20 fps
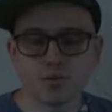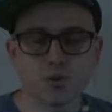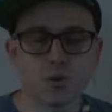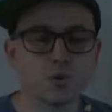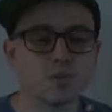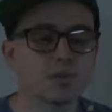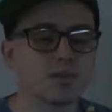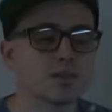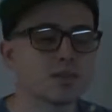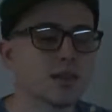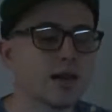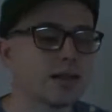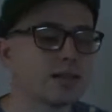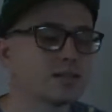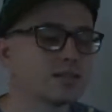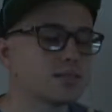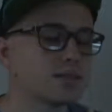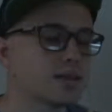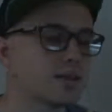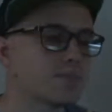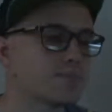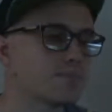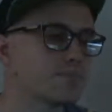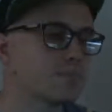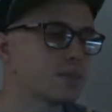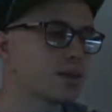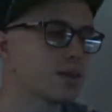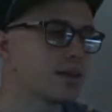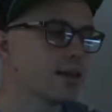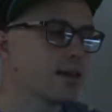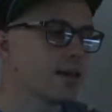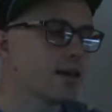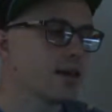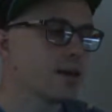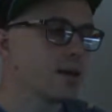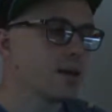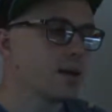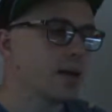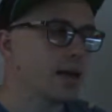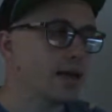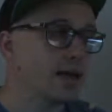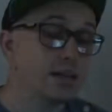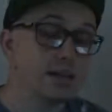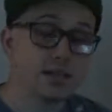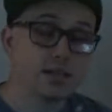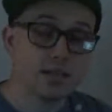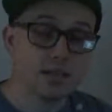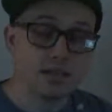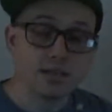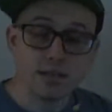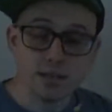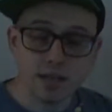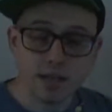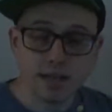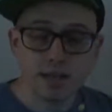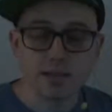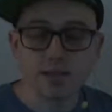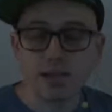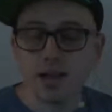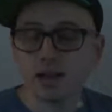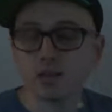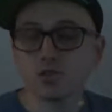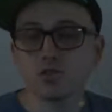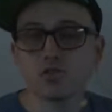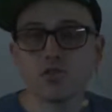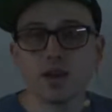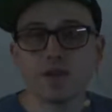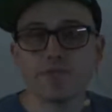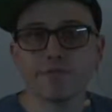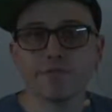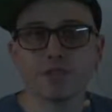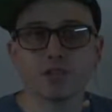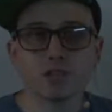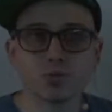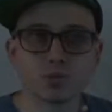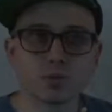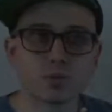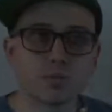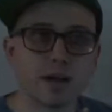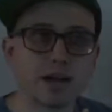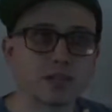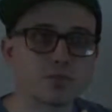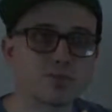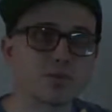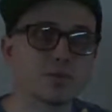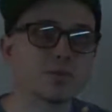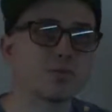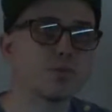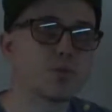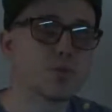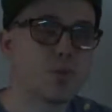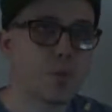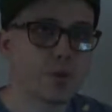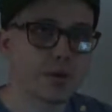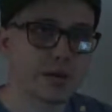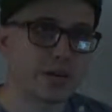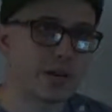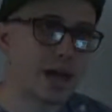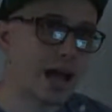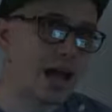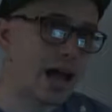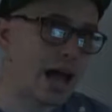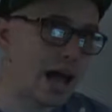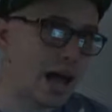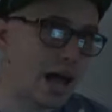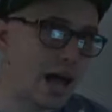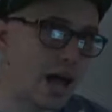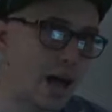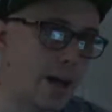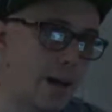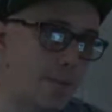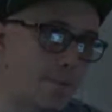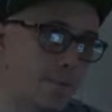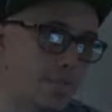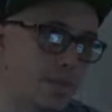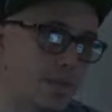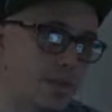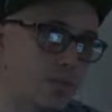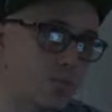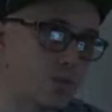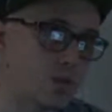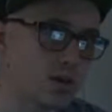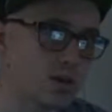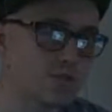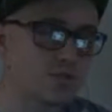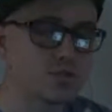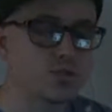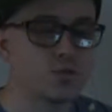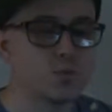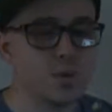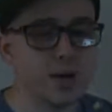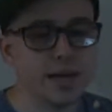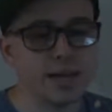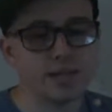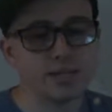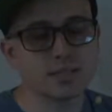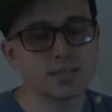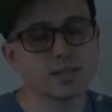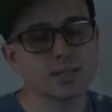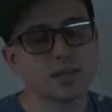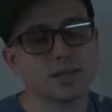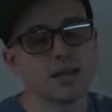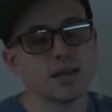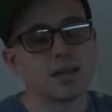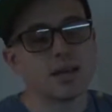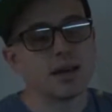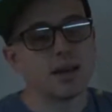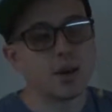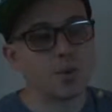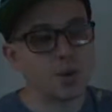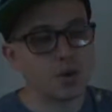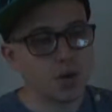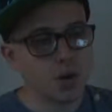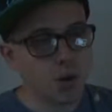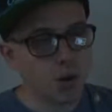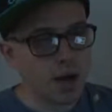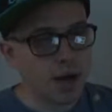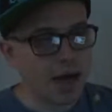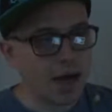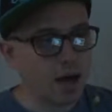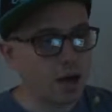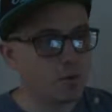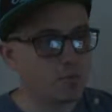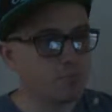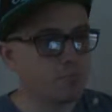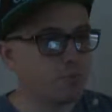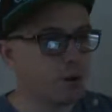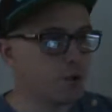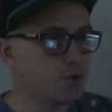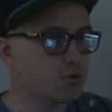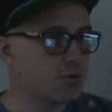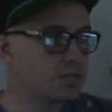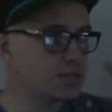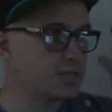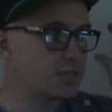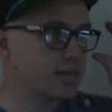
throw him in the lion's den. And again, Daniel's faithfulness was about to be rewarded in one of two ways. Now, we know how both these